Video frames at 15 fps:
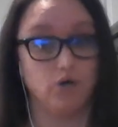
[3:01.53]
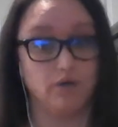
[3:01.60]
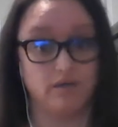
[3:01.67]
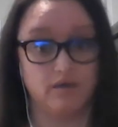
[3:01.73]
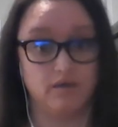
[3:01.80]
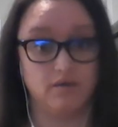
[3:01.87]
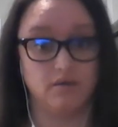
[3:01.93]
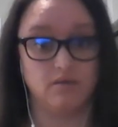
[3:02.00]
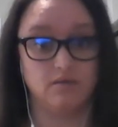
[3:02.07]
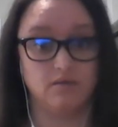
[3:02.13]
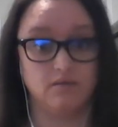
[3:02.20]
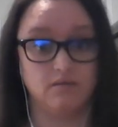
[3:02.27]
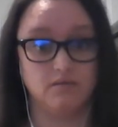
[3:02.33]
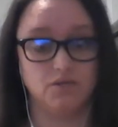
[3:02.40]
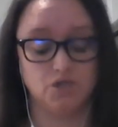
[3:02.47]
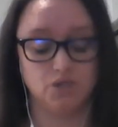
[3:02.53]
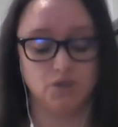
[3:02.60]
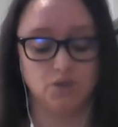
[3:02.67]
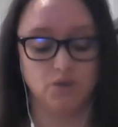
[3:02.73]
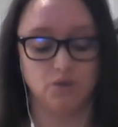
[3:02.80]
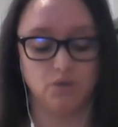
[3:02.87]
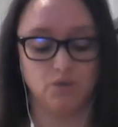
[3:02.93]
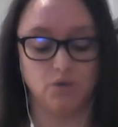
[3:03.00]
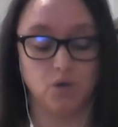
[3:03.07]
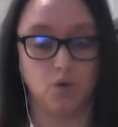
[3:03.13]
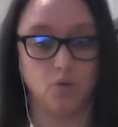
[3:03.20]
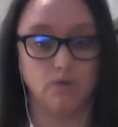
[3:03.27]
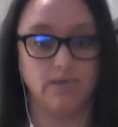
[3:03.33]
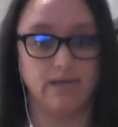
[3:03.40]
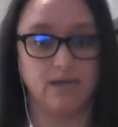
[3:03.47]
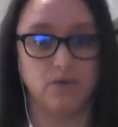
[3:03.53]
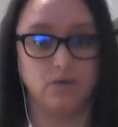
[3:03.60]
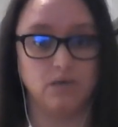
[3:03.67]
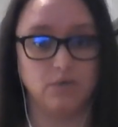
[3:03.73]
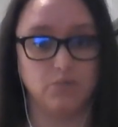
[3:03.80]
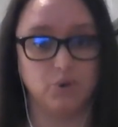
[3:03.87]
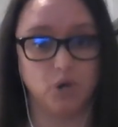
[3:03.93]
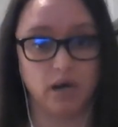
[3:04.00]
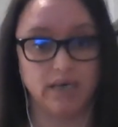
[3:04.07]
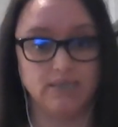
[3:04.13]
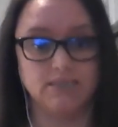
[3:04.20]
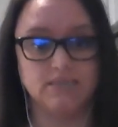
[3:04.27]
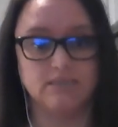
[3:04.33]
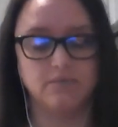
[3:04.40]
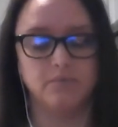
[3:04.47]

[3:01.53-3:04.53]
it to go down in price.